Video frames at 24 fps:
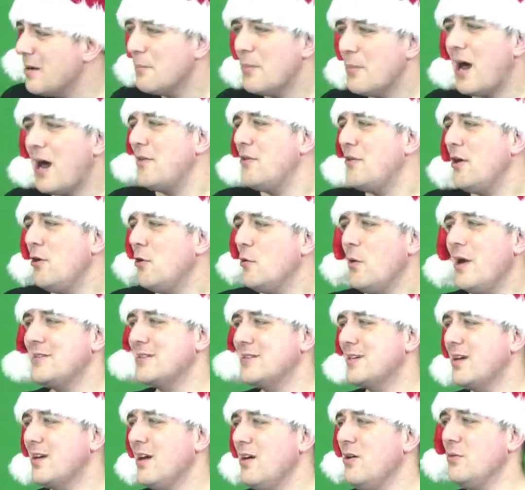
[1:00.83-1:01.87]
But I don't know where
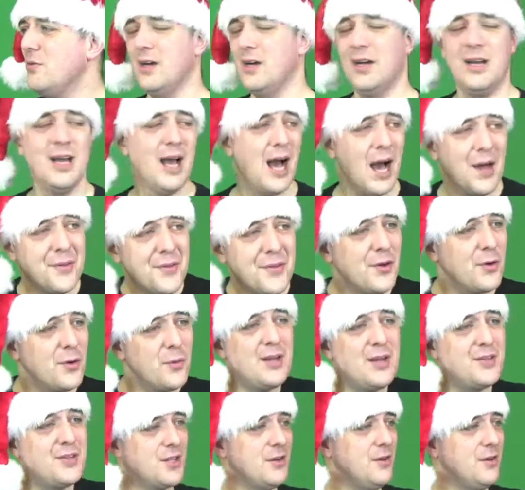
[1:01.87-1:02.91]
to go. I don't know
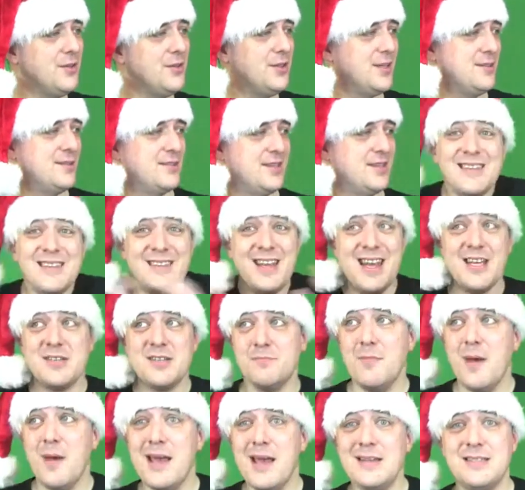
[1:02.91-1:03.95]
where to go on the internet. Yeah, it's
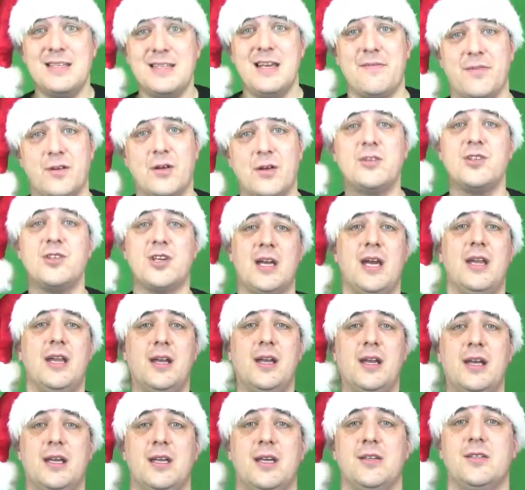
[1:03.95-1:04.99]
massive. Go and check out the
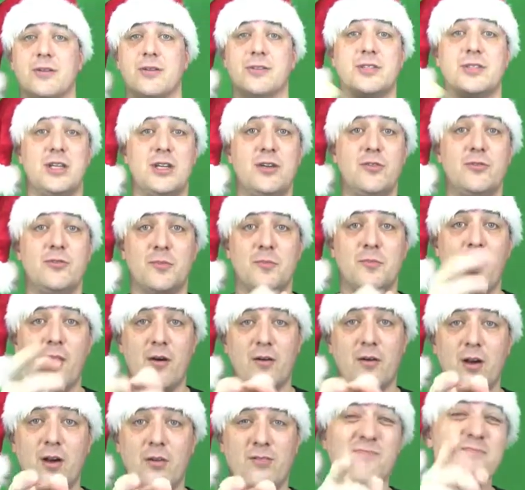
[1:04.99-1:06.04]
links. See you
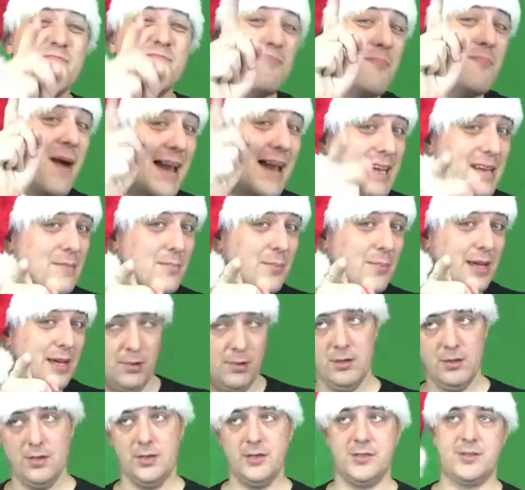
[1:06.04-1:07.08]
tomorrow, maybe
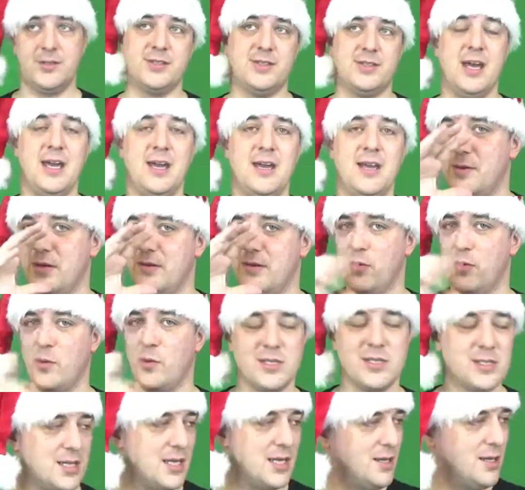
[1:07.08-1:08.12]
third state with a
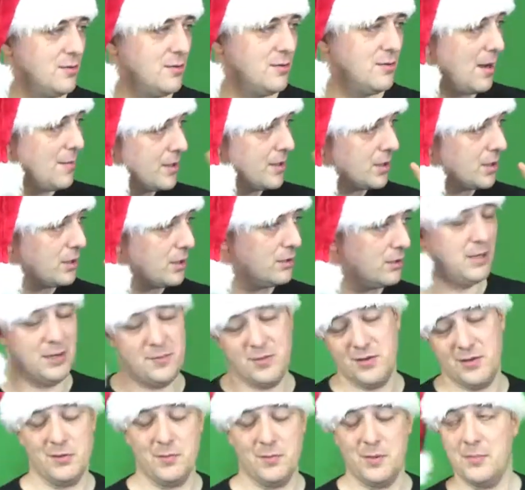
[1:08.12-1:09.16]
whiskey or maybe a cognac.
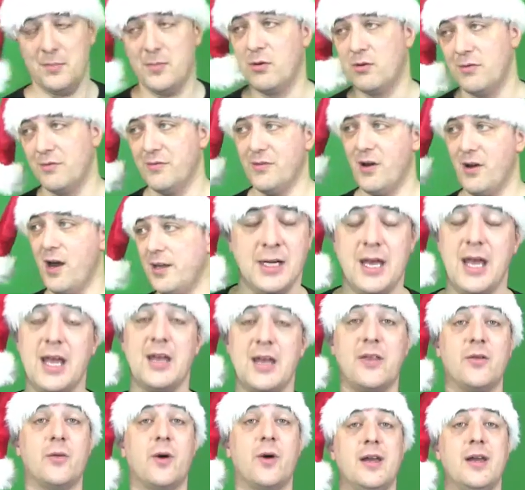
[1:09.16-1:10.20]
You're a bit more refined.
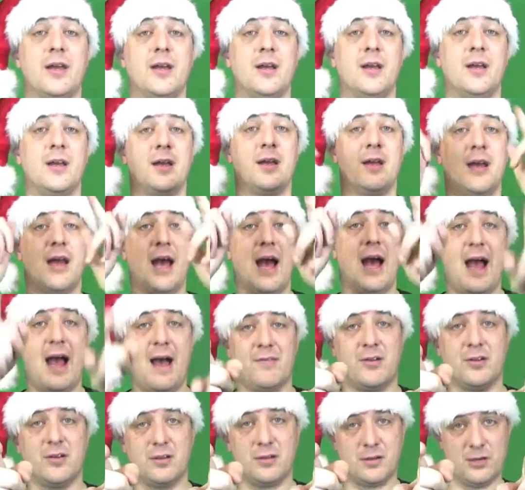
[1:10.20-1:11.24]
Either way,
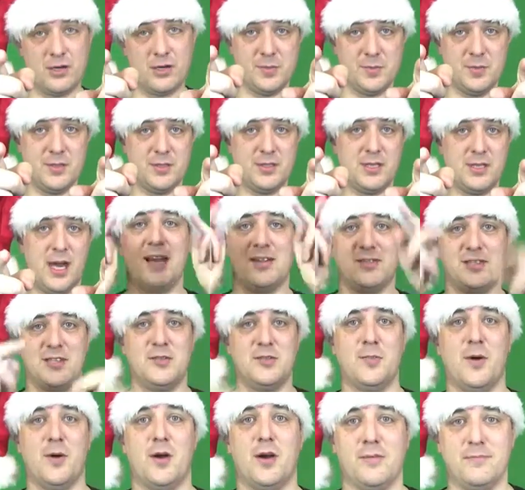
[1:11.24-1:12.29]
have a good Christmas day. See you
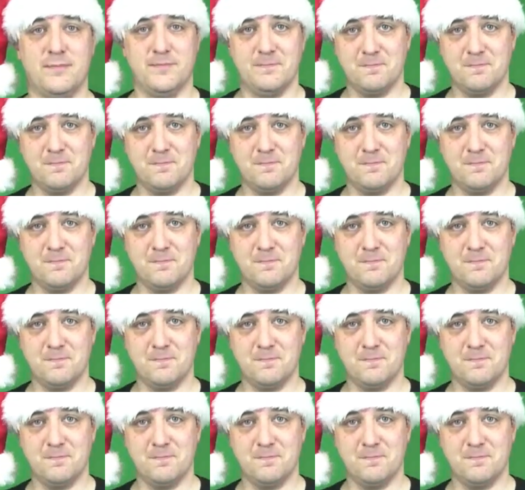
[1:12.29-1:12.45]
tomorrow.